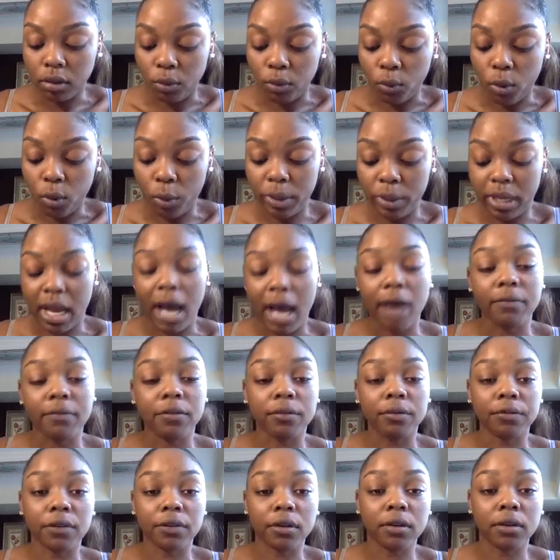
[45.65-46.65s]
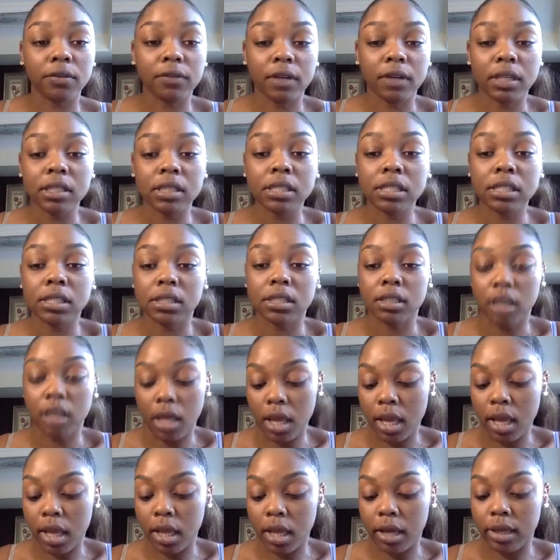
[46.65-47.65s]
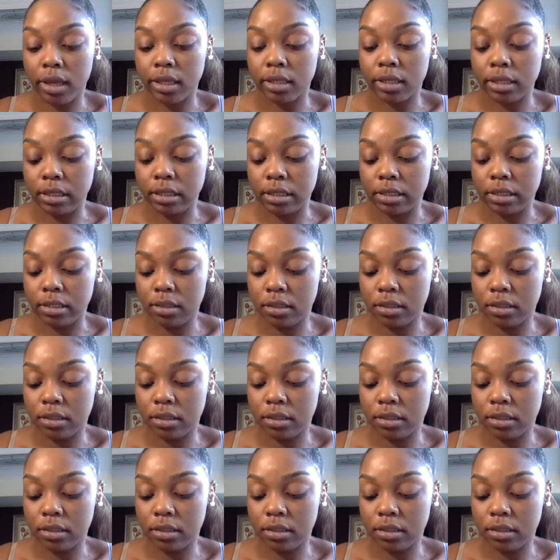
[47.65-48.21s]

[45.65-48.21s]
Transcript: what we have in front of us and